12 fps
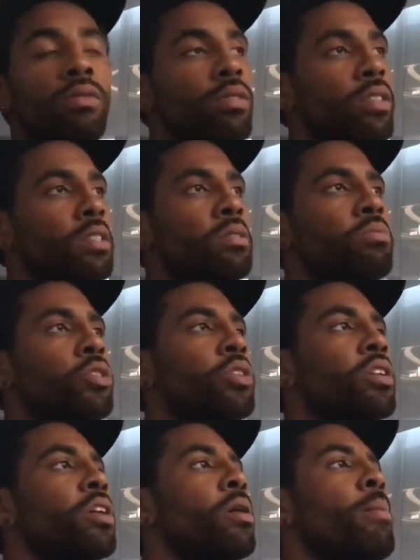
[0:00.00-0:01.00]
then you
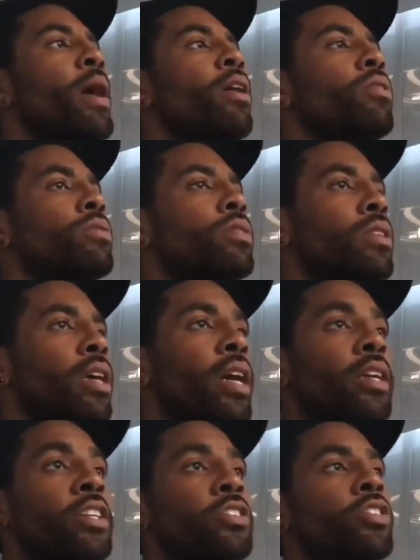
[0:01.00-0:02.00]
can come out and
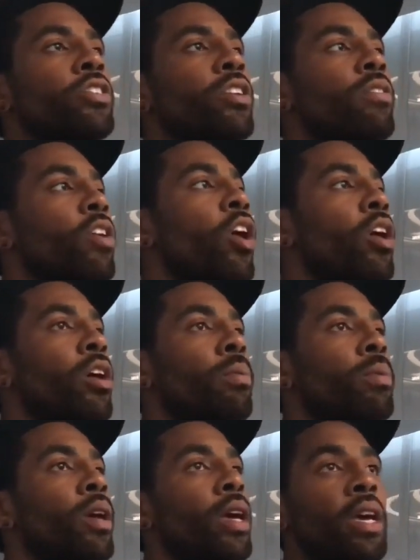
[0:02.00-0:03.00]
kind of get yourself caught up